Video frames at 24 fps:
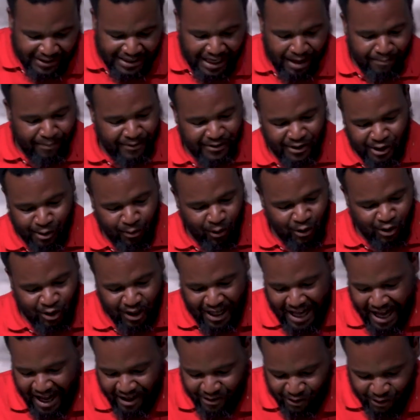up as a spiritual
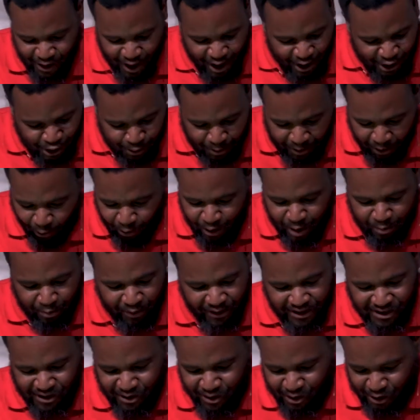house to be a holy
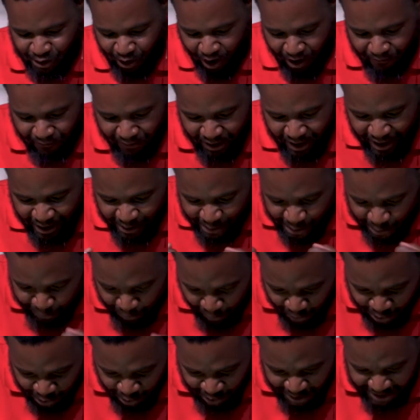priesthood, to offer
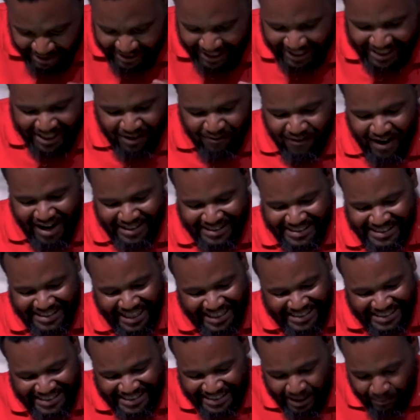spiritual sacrifices
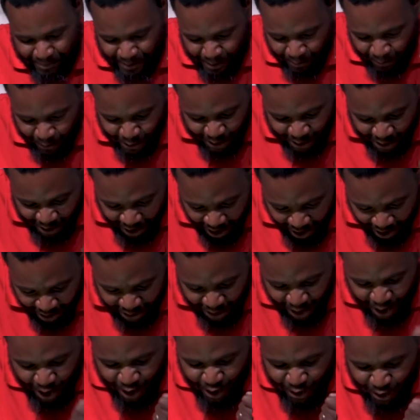acceptable to
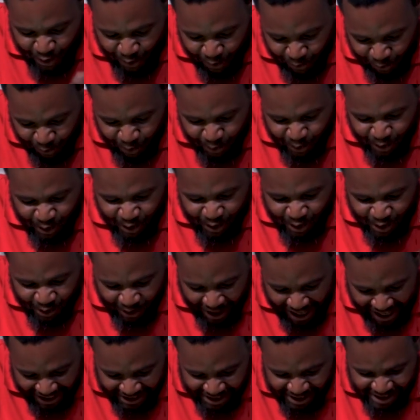God through
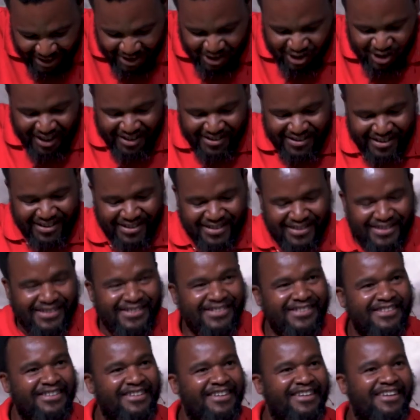Christ Jesus.